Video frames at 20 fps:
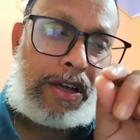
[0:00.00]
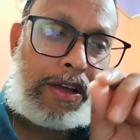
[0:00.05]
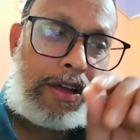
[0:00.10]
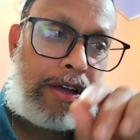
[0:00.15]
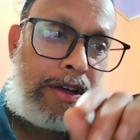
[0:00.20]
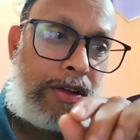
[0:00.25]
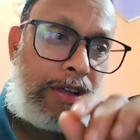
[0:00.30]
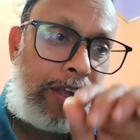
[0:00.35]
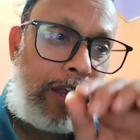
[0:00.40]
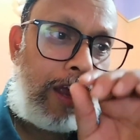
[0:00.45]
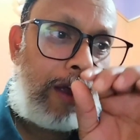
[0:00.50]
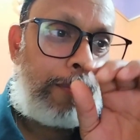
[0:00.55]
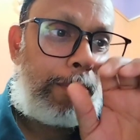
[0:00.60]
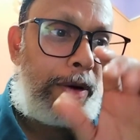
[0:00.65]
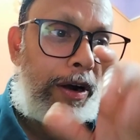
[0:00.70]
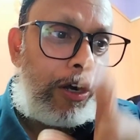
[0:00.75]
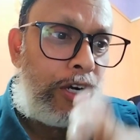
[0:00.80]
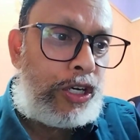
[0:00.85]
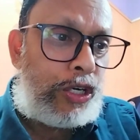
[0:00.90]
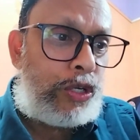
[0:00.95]
able
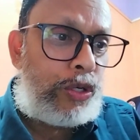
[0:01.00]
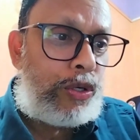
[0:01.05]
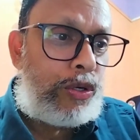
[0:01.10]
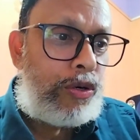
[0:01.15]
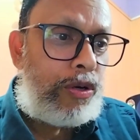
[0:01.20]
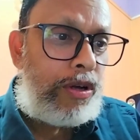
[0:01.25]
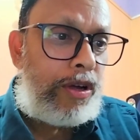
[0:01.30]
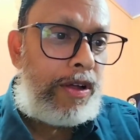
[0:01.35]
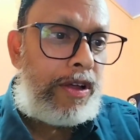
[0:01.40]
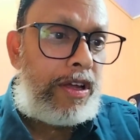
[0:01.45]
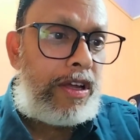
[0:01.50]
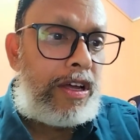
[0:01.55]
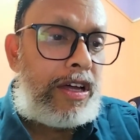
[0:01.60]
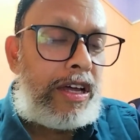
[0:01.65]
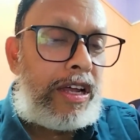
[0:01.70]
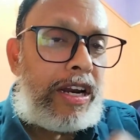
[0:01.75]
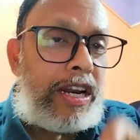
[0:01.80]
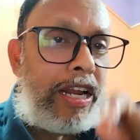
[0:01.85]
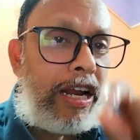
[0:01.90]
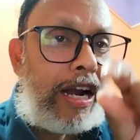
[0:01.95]
to
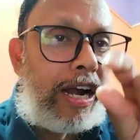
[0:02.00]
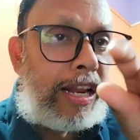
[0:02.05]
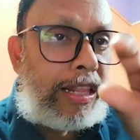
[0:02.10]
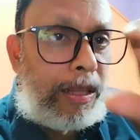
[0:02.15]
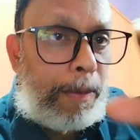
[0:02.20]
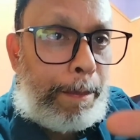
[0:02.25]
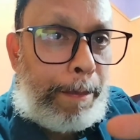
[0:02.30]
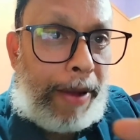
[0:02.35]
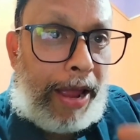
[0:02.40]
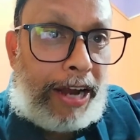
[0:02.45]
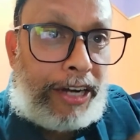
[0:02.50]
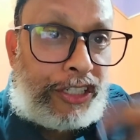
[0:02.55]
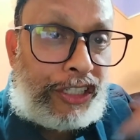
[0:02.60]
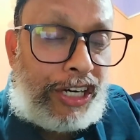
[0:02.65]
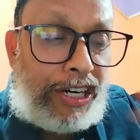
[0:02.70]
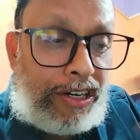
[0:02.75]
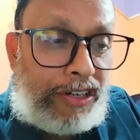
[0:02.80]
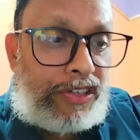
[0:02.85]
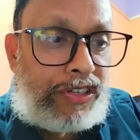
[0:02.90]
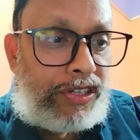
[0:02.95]
read the
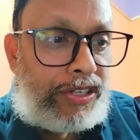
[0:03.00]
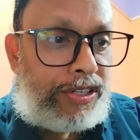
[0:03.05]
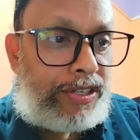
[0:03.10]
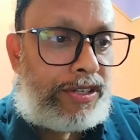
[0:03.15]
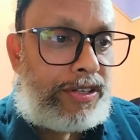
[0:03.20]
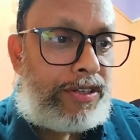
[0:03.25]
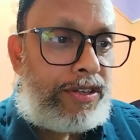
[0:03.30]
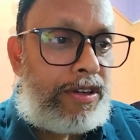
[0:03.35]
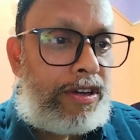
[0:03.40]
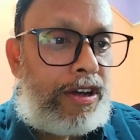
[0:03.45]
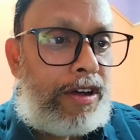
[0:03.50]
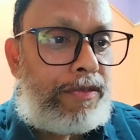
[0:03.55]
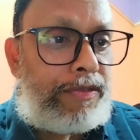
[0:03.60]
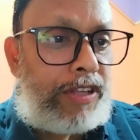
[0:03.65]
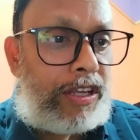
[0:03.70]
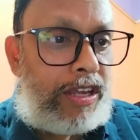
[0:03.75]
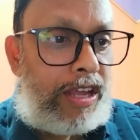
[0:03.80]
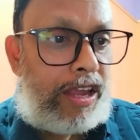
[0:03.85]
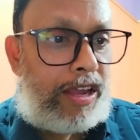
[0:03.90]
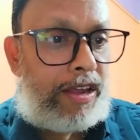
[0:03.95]
passions of the
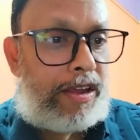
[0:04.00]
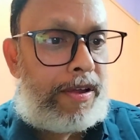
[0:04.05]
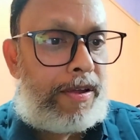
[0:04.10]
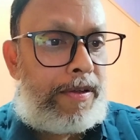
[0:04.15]
king,